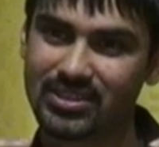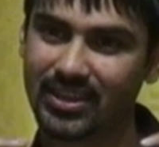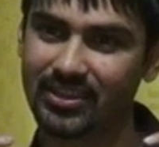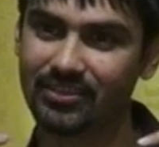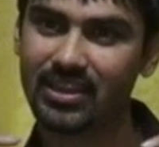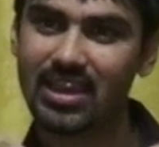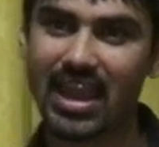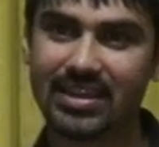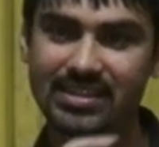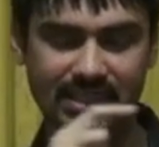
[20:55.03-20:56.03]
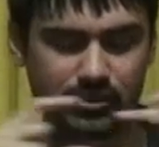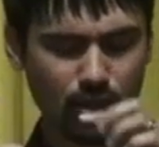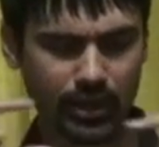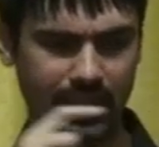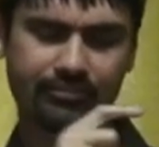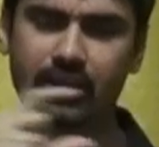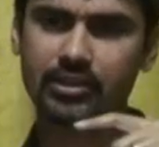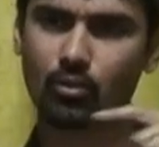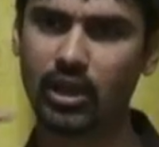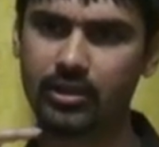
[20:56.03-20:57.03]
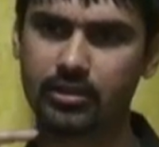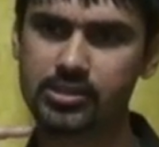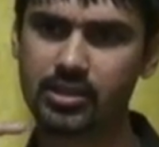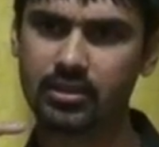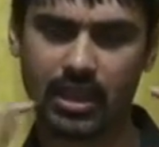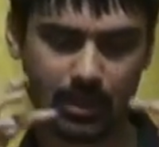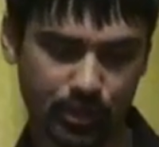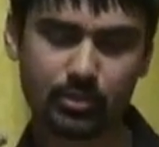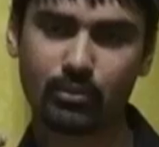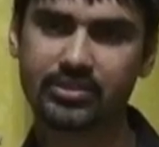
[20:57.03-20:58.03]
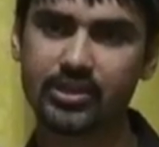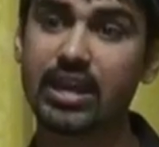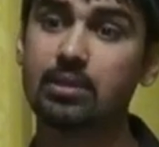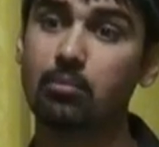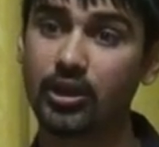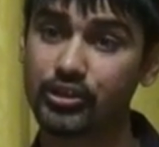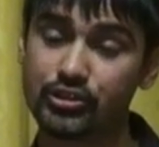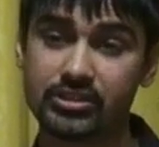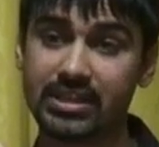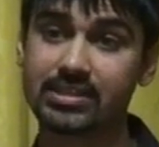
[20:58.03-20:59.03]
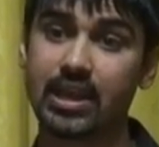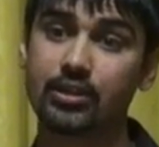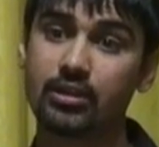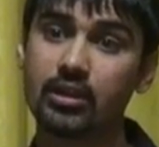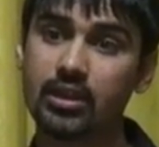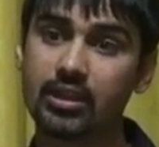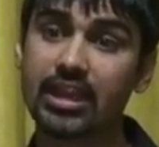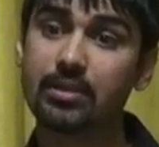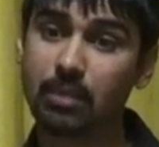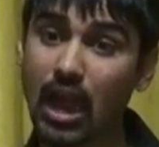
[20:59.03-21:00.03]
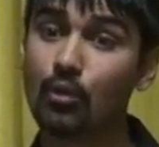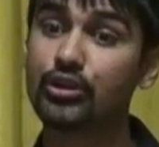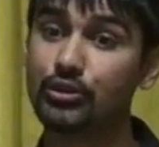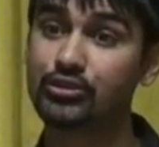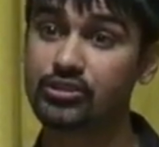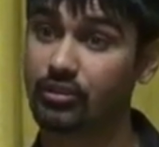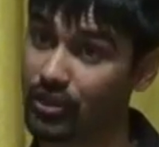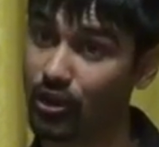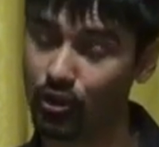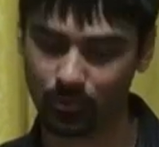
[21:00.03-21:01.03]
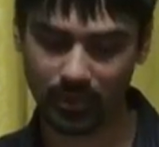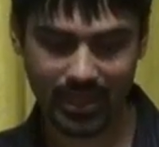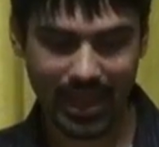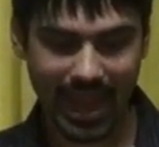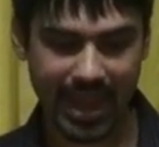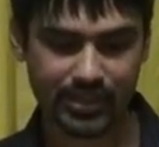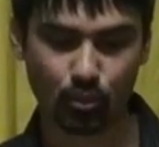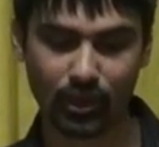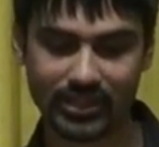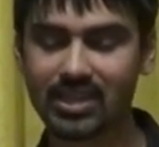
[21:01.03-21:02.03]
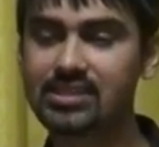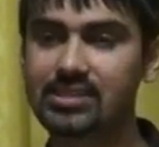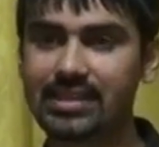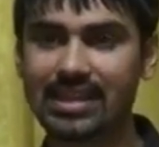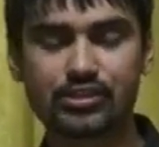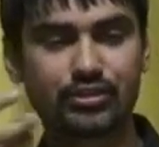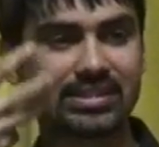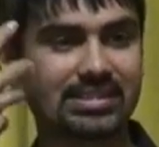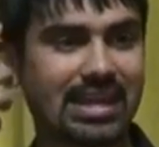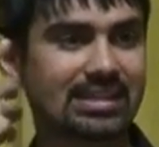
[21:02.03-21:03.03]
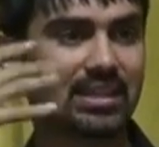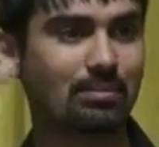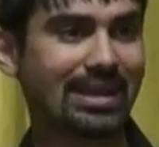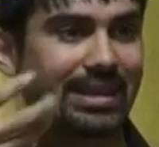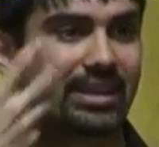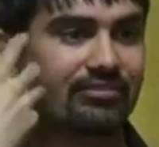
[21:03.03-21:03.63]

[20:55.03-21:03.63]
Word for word: kind of. And it says, okay, I found the wires, I put them right there, and it monitors the entire power usage of your home. And so what it does is it's actually detecting the magnetic